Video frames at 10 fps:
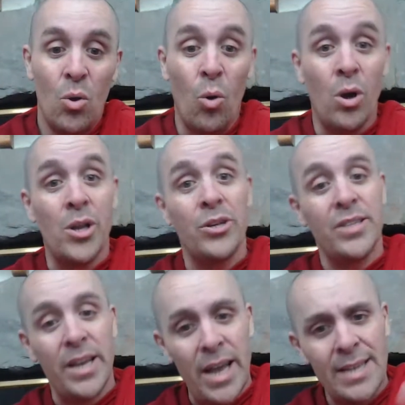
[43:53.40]
Or do you
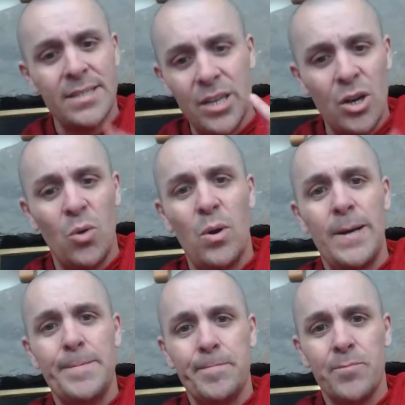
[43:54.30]
say, yes, you know
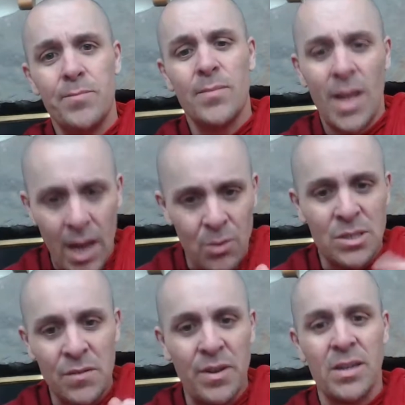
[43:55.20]
what? I
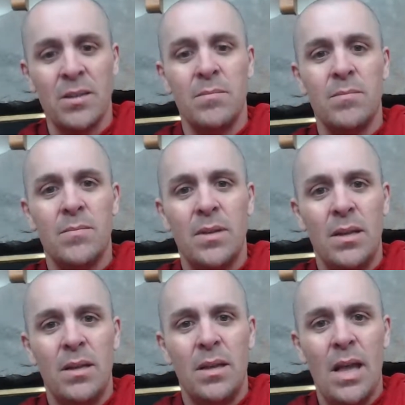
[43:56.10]
was a victim.
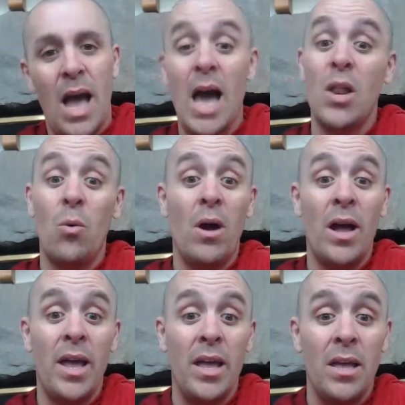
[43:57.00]
How do
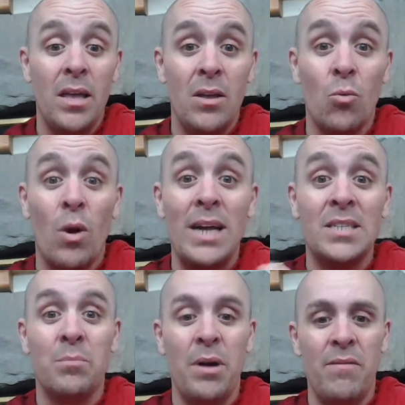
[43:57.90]
I
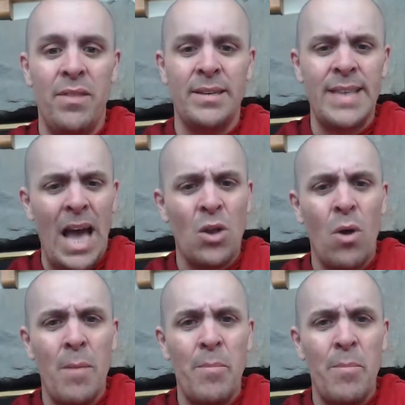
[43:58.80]
rise above this? How do I